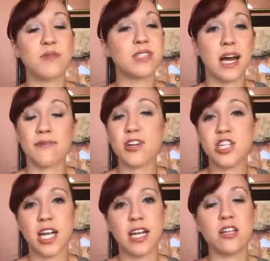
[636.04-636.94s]
It was time for
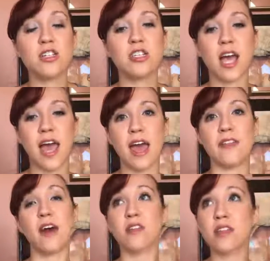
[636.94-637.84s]
a change,
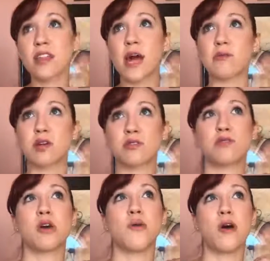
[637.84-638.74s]
and the other thing that was
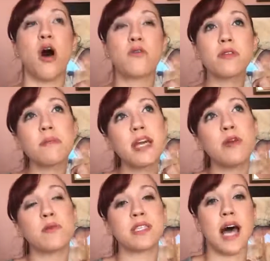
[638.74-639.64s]
also going on with
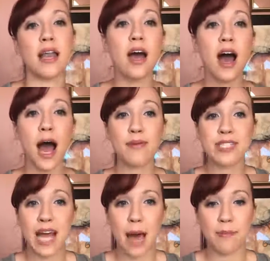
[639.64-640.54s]
me was that I
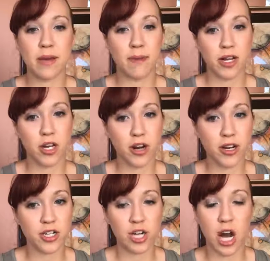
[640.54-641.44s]
wasn't happy in my
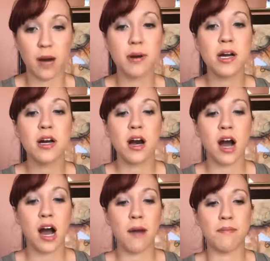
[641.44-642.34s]
current job.
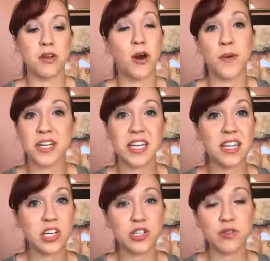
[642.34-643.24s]
I worked in the
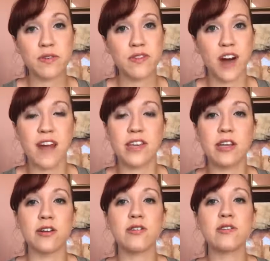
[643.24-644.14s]
liquor store for 5
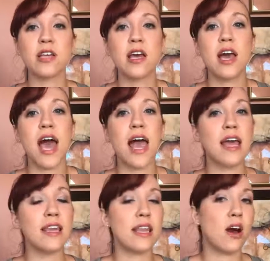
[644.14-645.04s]
years,
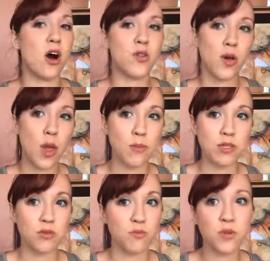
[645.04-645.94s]
and although that
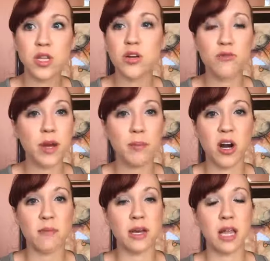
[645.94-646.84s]
was really great
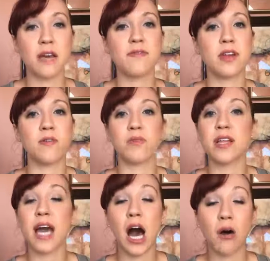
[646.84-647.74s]
part of my life and it
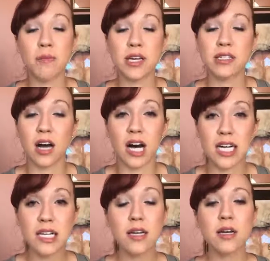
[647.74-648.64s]
really helped me a
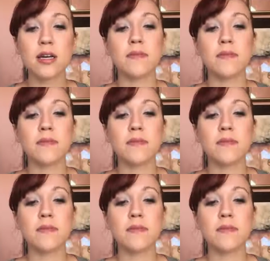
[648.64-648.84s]
ton,